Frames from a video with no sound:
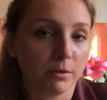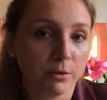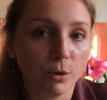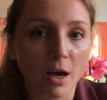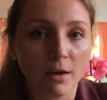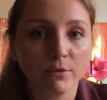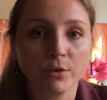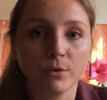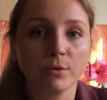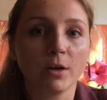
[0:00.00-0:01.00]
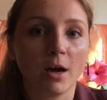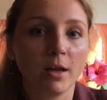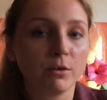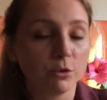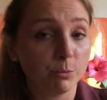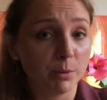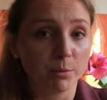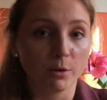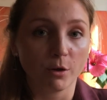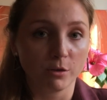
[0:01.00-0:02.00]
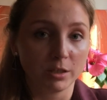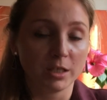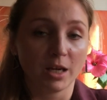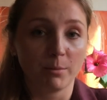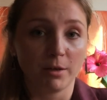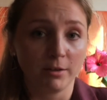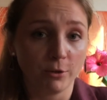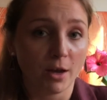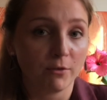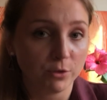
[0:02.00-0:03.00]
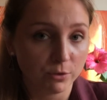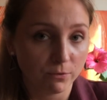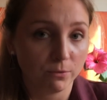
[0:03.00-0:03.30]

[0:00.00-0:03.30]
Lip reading: You have to hire new people all the time, and you have to